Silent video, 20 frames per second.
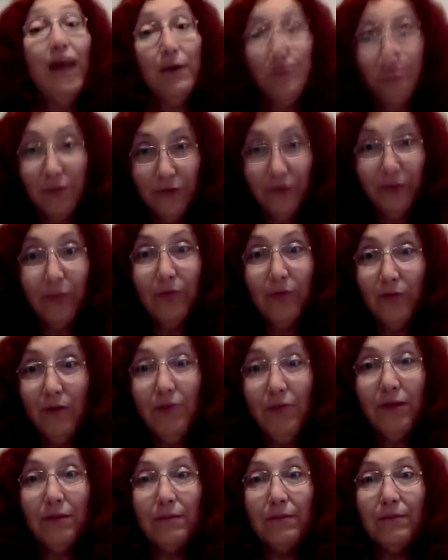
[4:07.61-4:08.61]
I was the one who
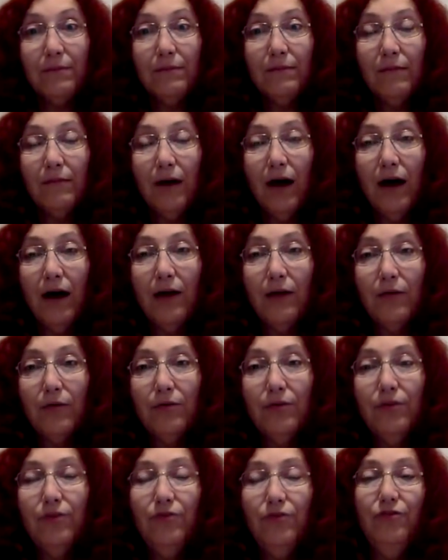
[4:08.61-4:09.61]
wrote them. I
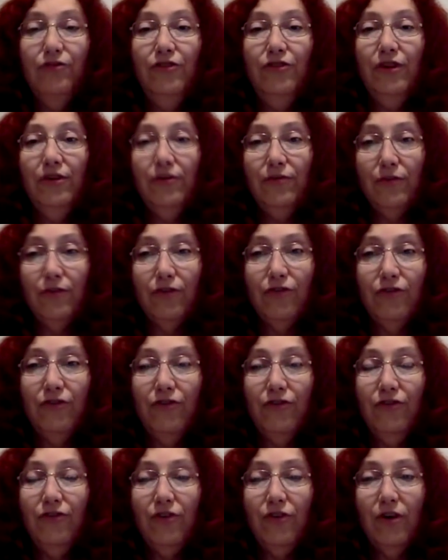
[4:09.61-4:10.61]
wrote the two G S
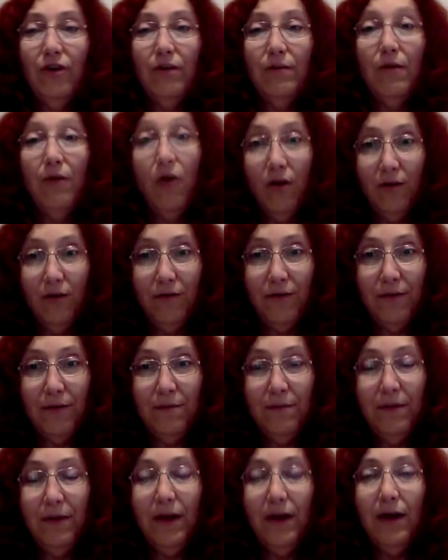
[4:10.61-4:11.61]
versions, um, all of
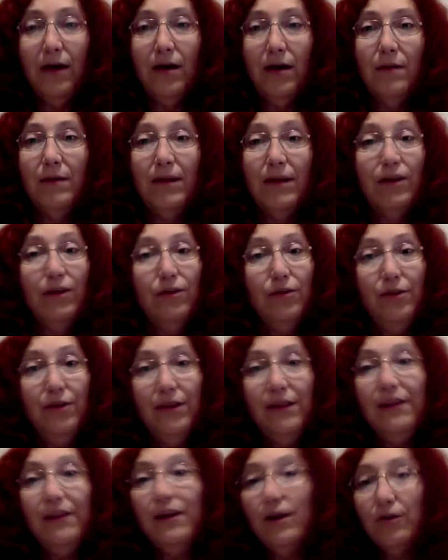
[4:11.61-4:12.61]
them, um,
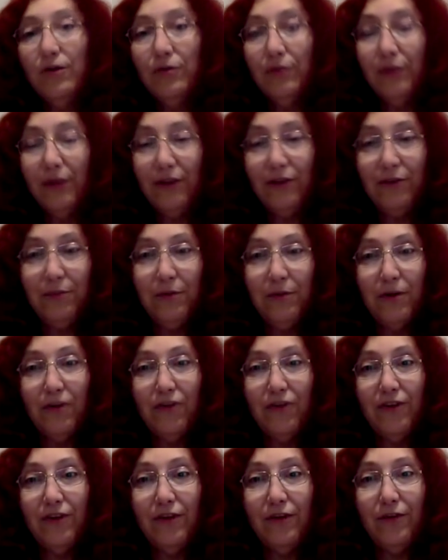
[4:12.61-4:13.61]
including the unreleased
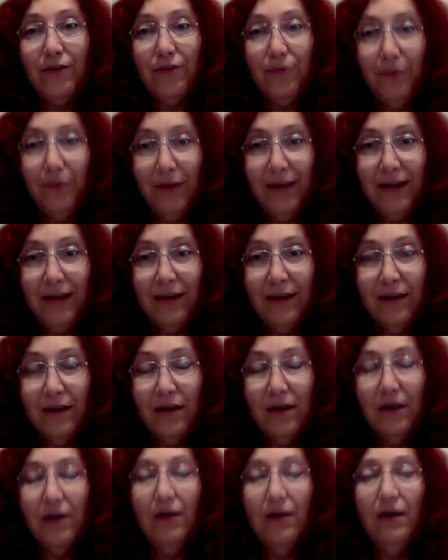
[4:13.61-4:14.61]
Bard's Tale three.
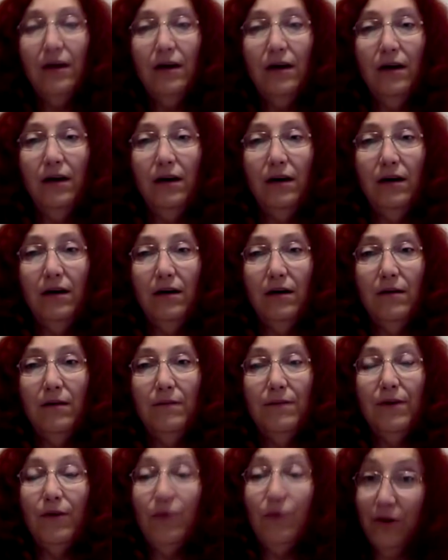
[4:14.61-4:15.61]

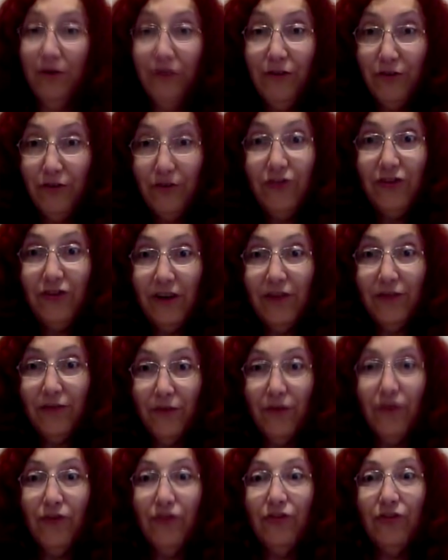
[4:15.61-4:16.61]
Um, there was a two G S
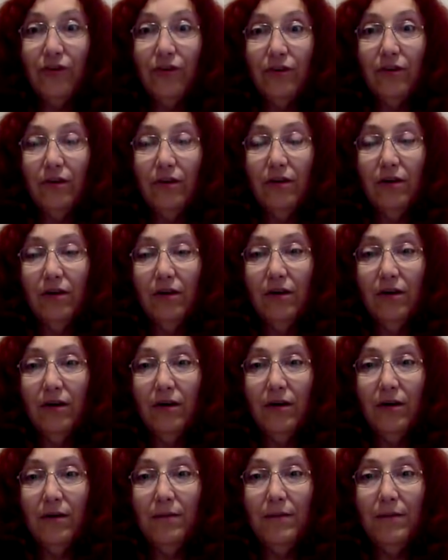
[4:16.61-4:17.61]
version.
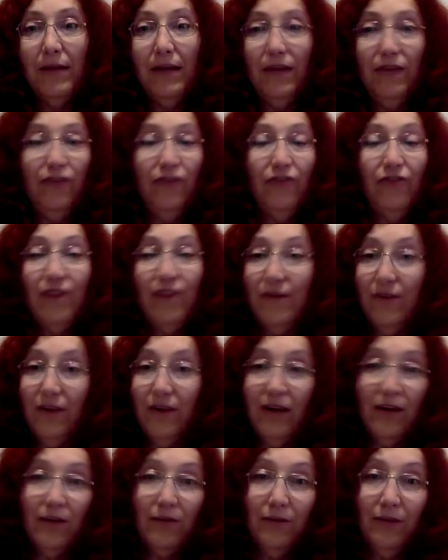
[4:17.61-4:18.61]
Um, it just never
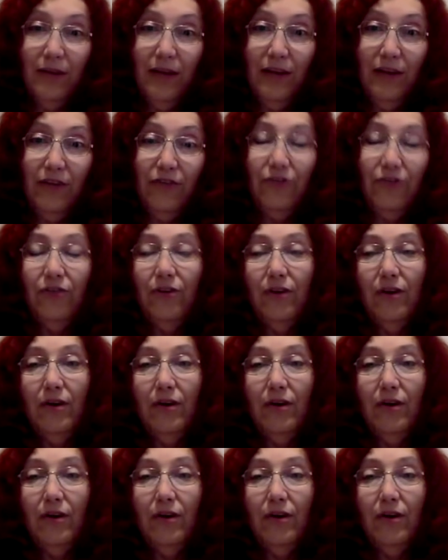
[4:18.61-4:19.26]
got released.